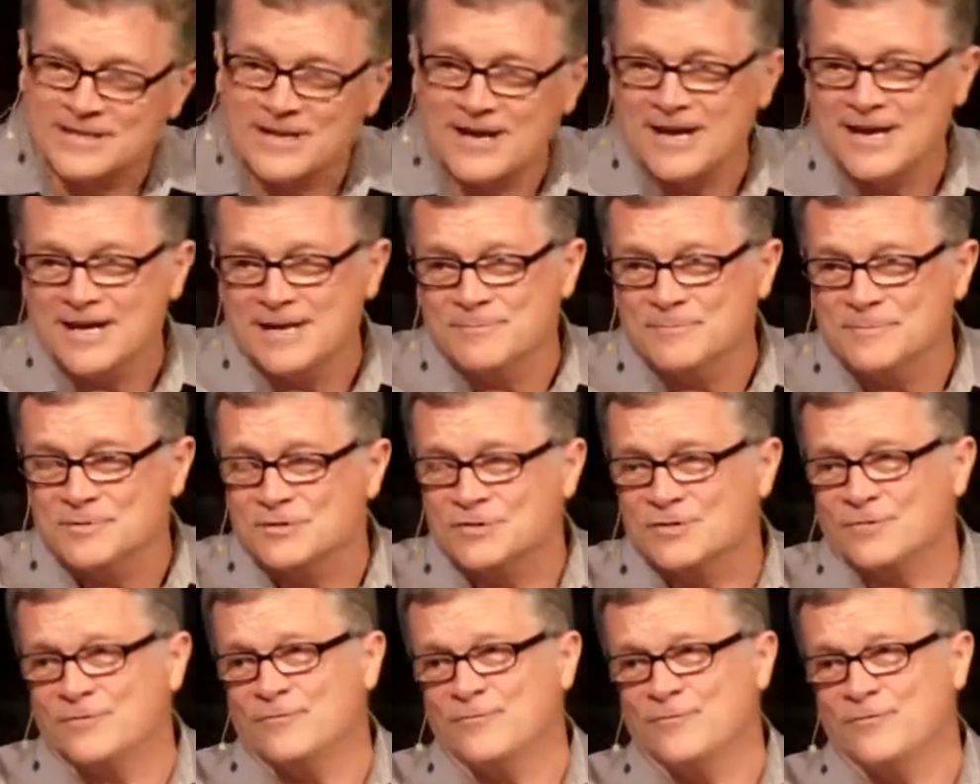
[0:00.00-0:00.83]

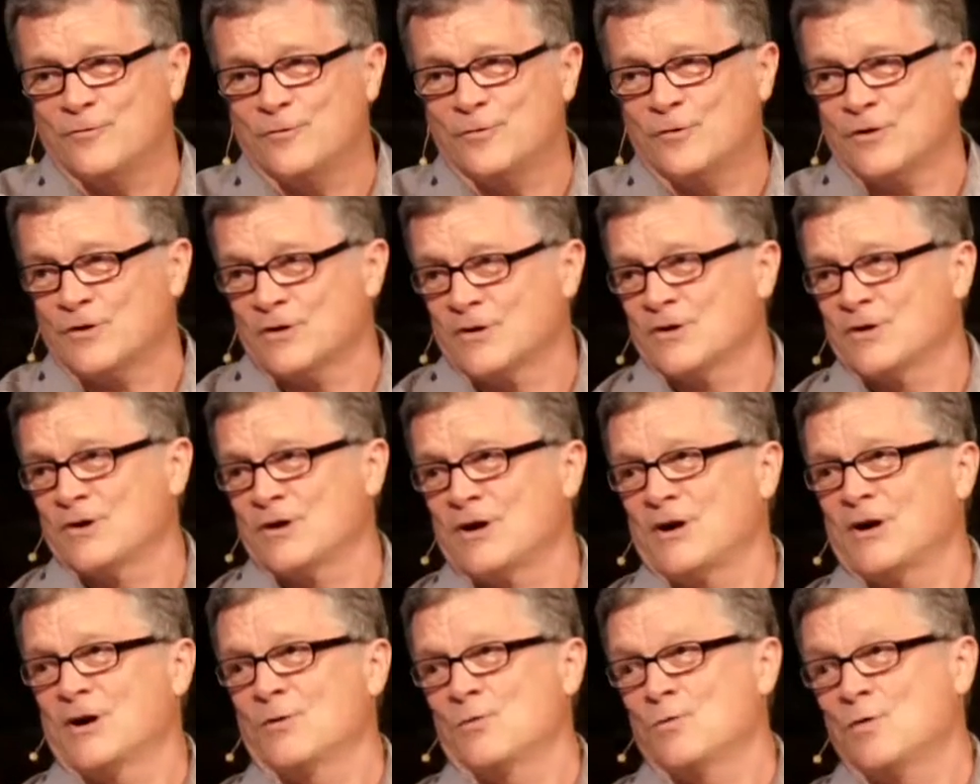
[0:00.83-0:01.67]
times for
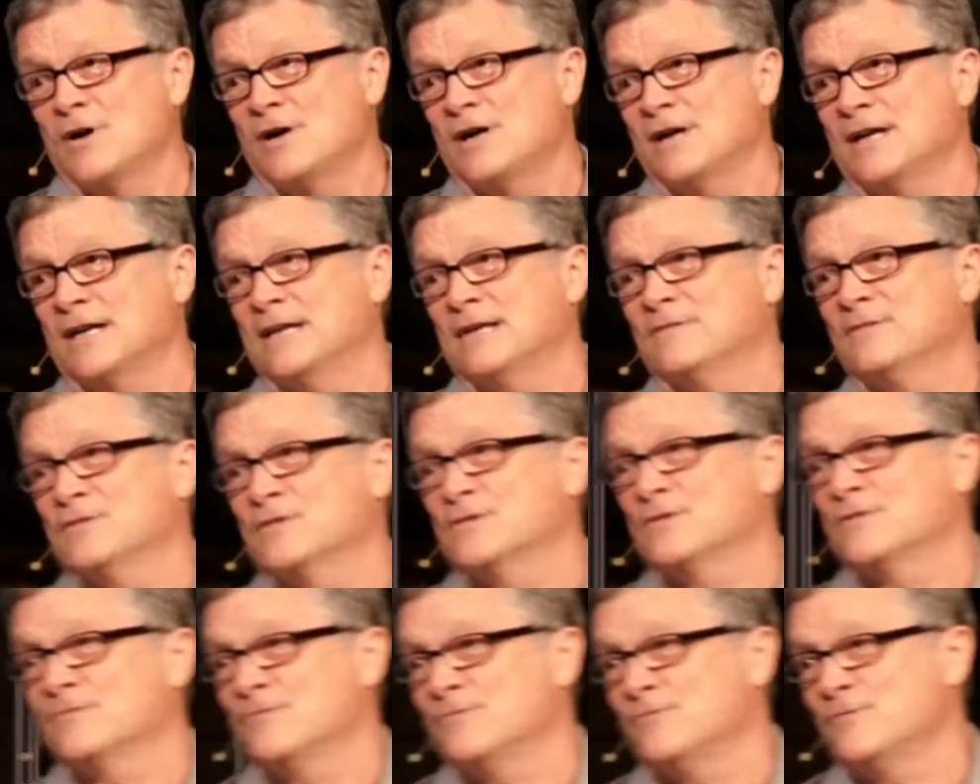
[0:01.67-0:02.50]
our
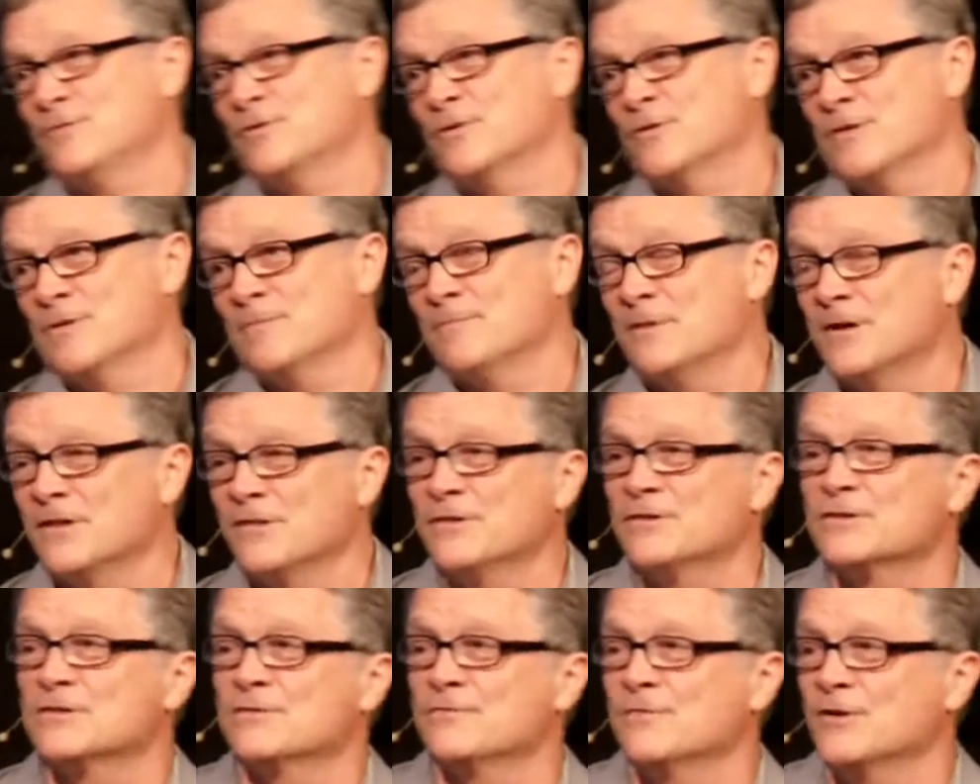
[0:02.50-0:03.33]
wives, for the
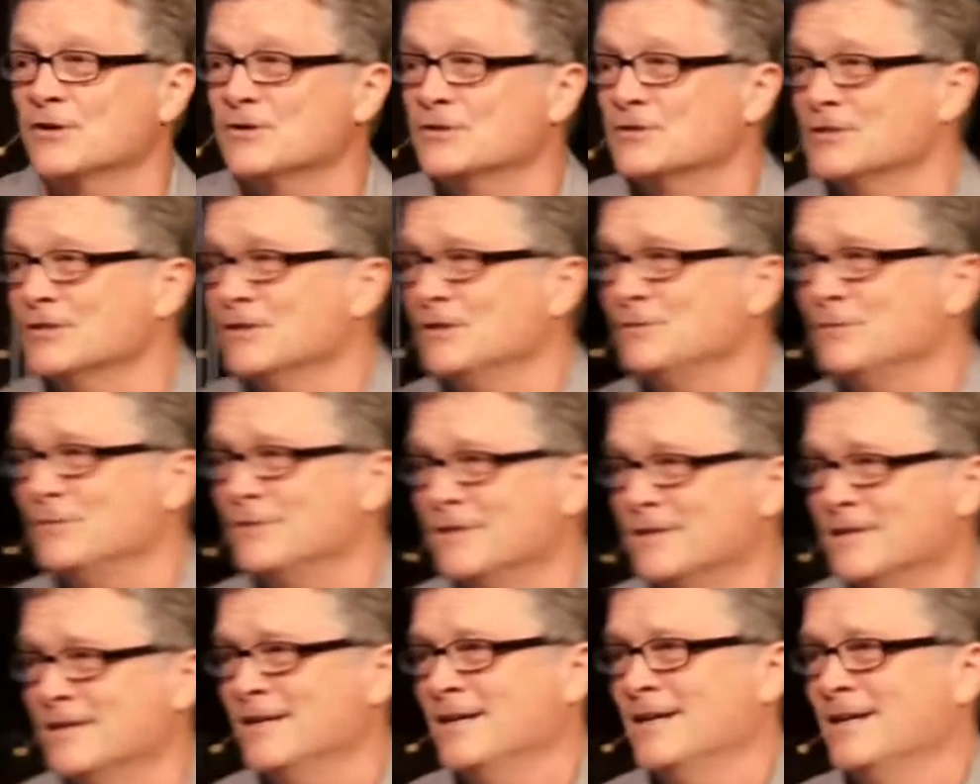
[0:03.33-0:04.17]
mothers of our
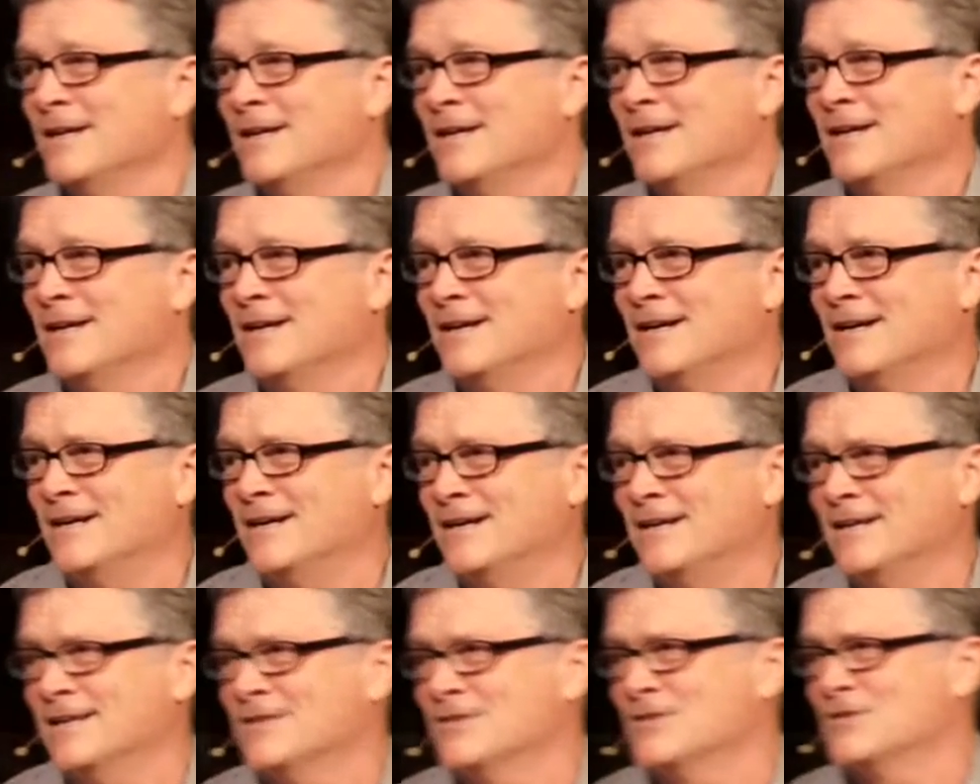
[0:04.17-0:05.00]
children,
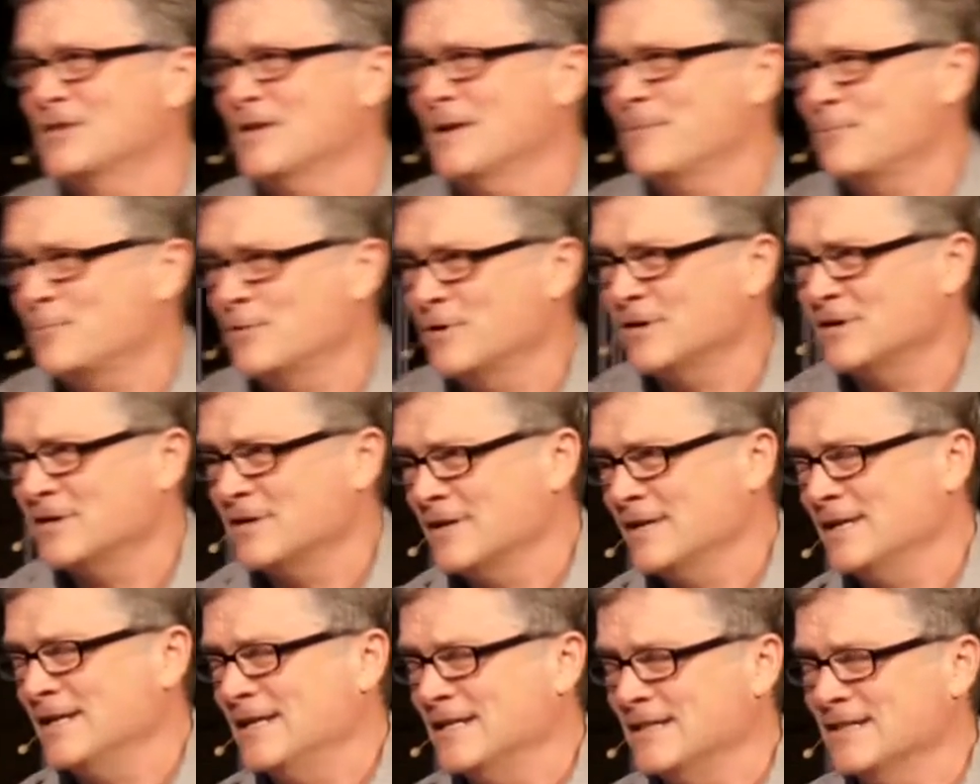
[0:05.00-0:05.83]

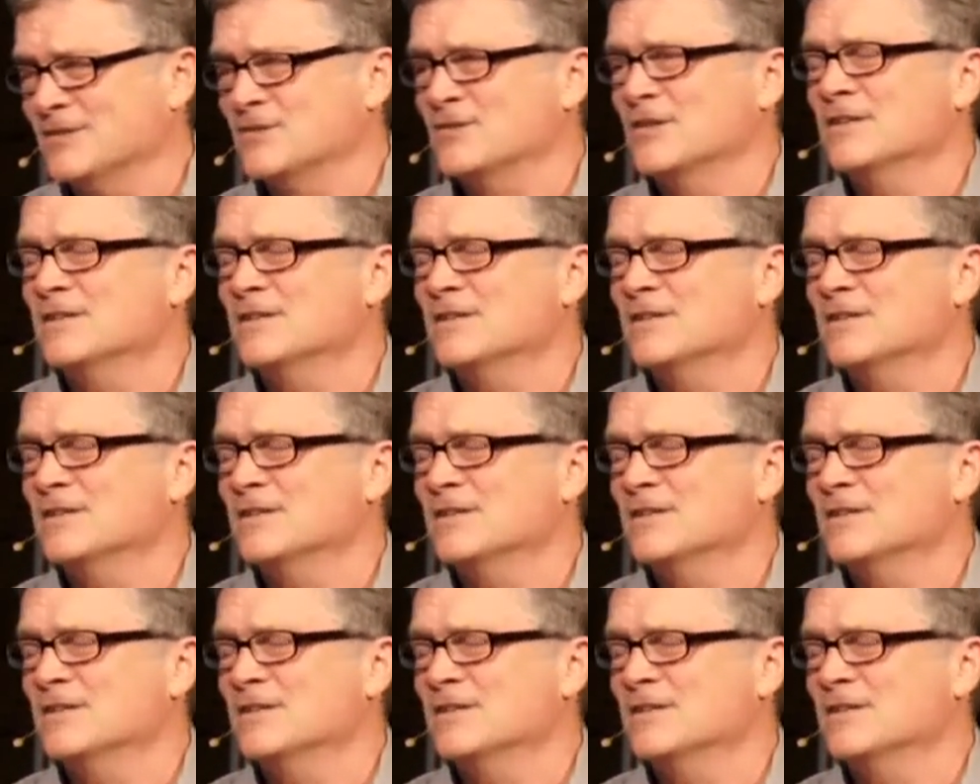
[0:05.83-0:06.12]
separate in the